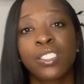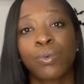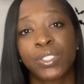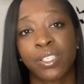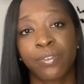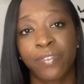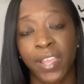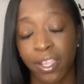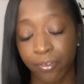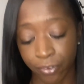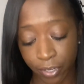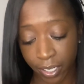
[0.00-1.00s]
was a
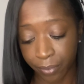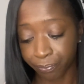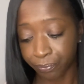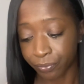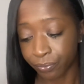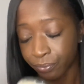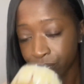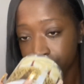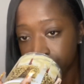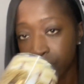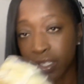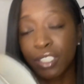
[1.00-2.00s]
favorite.
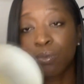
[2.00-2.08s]
This